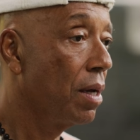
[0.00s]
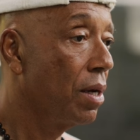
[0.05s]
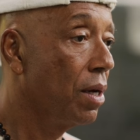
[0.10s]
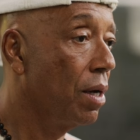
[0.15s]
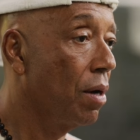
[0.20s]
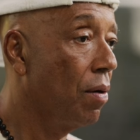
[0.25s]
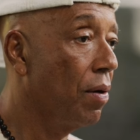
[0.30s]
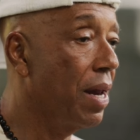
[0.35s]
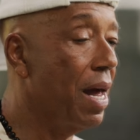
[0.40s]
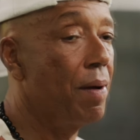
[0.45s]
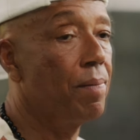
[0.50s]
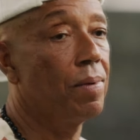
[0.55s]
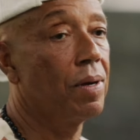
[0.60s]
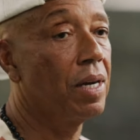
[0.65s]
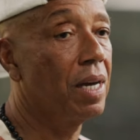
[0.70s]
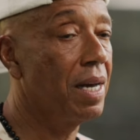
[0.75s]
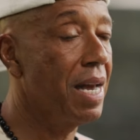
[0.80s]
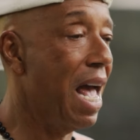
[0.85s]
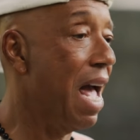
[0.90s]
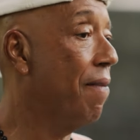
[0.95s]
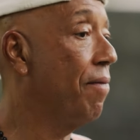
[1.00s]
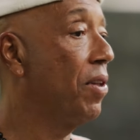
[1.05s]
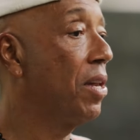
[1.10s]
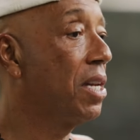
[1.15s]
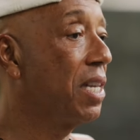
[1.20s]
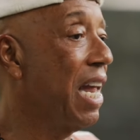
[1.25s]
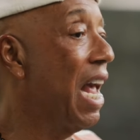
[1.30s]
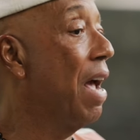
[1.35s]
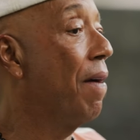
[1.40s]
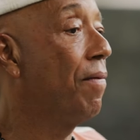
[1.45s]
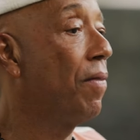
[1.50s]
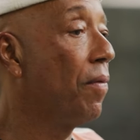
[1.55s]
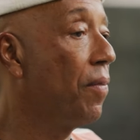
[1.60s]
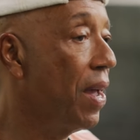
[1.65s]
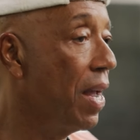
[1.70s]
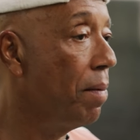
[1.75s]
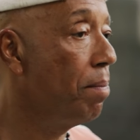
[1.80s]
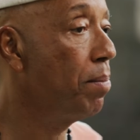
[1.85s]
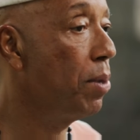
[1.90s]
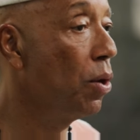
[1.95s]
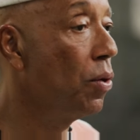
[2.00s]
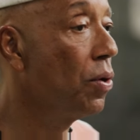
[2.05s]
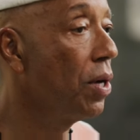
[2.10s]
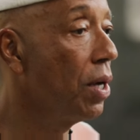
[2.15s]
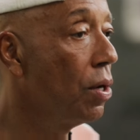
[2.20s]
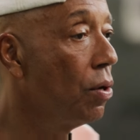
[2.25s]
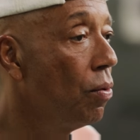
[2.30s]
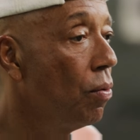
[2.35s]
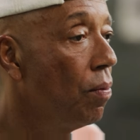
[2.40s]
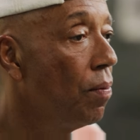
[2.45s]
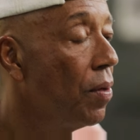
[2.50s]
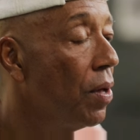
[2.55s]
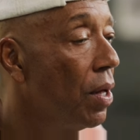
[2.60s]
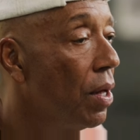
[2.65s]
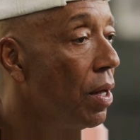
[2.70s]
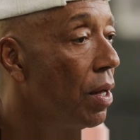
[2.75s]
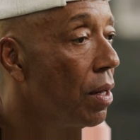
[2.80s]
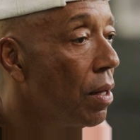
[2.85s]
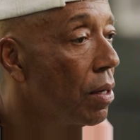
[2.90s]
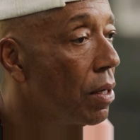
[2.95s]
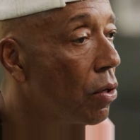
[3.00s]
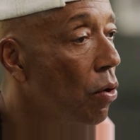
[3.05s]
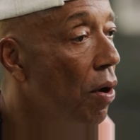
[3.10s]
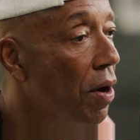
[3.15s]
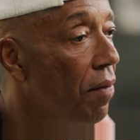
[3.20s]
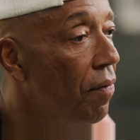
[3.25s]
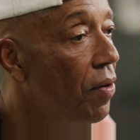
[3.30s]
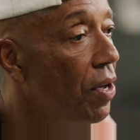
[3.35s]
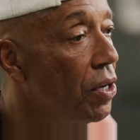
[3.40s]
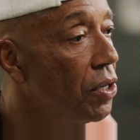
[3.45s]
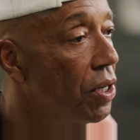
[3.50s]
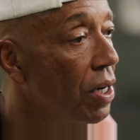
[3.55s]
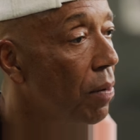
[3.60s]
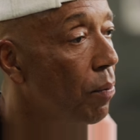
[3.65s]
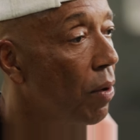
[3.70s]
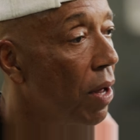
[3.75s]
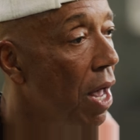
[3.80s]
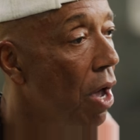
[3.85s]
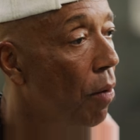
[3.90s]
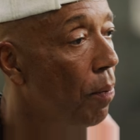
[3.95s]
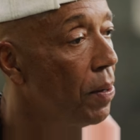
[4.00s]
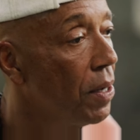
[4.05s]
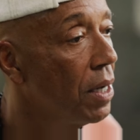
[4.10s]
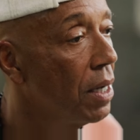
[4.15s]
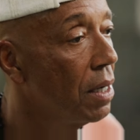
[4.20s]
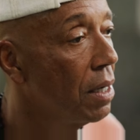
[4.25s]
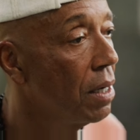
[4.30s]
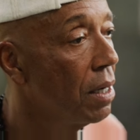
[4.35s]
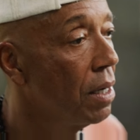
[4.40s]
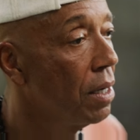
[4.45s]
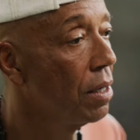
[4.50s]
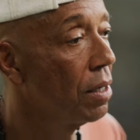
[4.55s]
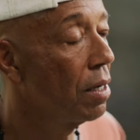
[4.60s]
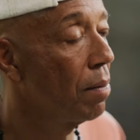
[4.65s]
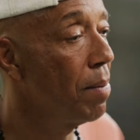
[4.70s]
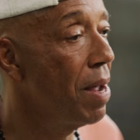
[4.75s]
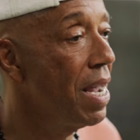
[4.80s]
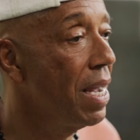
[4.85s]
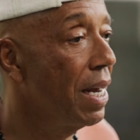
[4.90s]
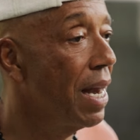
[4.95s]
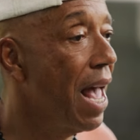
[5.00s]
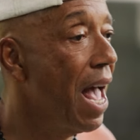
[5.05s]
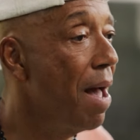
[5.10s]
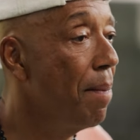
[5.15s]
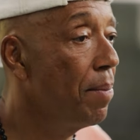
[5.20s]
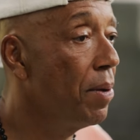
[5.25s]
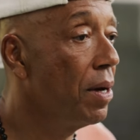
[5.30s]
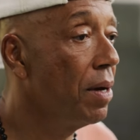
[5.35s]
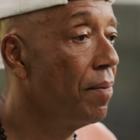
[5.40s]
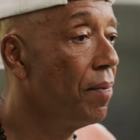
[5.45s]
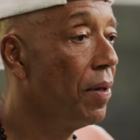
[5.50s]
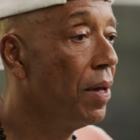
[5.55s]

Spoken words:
You know, and I didn't have a staff of 8 billion who saw the vision and were helping to make it happen.